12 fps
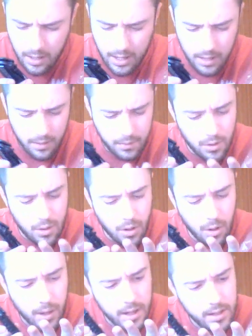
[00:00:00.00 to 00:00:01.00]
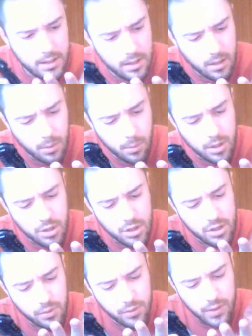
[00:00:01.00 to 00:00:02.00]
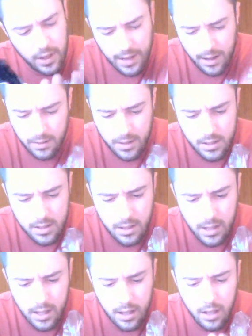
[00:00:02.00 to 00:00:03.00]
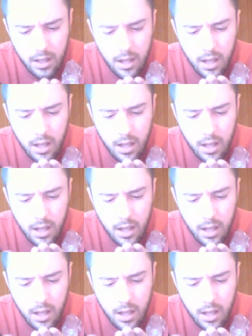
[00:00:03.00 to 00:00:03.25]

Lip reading: I have no idea what just fell out of this thing,